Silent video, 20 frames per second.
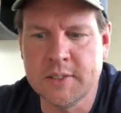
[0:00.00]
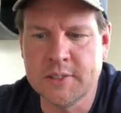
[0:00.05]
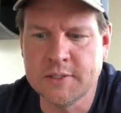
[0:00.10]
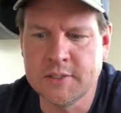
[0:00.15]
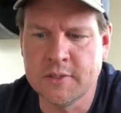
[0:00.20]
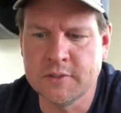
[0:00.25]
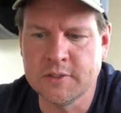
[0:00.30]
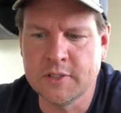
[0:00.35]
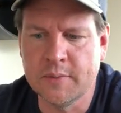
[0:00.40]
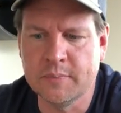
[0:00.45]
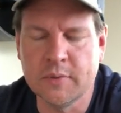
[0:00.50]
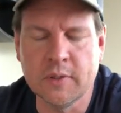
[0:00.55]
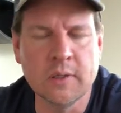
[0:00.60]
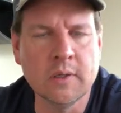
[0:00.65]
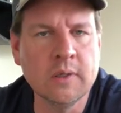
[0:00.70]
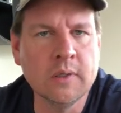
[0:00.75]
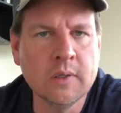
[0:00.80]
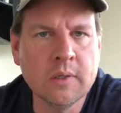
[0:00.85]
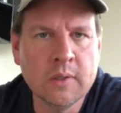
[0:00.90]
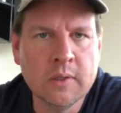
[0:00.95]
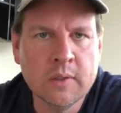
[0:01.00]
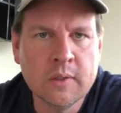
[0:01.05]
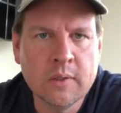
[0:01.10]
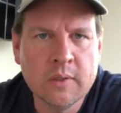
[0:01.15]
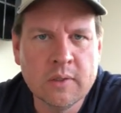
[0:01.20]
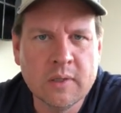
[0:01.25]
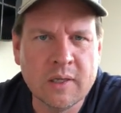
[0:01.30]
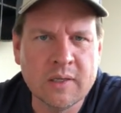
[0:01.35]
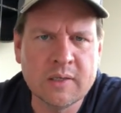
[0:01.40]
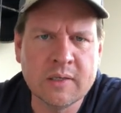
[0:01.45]
Is there something
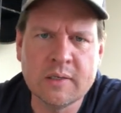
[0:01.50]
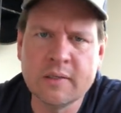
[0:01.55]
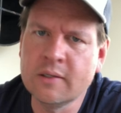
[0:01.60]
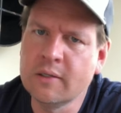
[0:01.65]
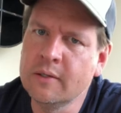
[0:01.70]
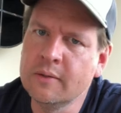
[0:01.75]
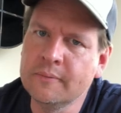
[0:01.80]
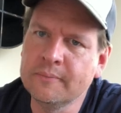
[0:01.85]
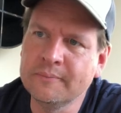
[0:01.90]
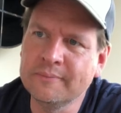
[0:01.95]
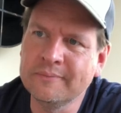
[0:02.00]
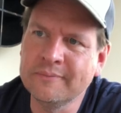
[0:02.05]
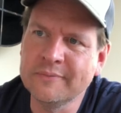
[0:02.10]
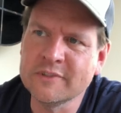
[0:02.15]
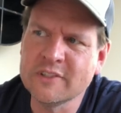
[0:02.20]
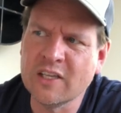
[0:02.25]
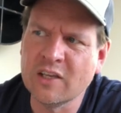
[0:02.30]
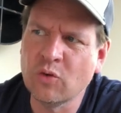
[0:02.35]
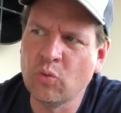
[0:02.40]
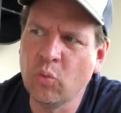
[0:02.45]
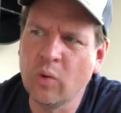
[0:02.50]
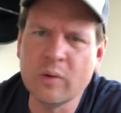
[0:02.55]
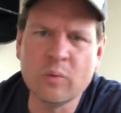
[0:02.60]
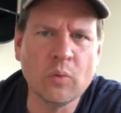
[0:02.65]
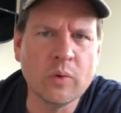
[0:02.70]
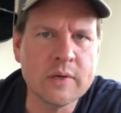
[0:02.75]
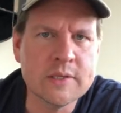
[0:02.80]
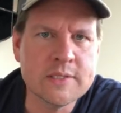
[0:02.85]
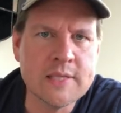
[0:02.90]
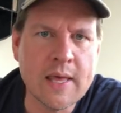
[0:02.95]
that it's like,
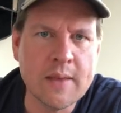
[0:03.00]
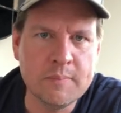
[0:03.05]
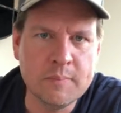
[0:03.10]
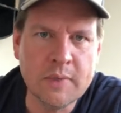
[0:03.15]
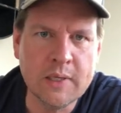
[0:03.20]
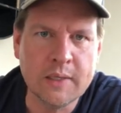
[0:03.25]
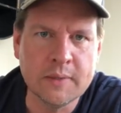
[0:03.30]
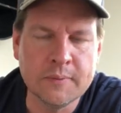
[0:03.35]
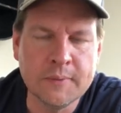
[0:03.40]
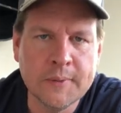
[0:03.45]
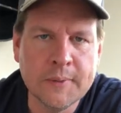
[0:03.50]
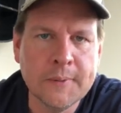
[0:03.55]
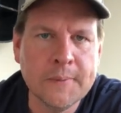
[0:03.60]
what does that mean?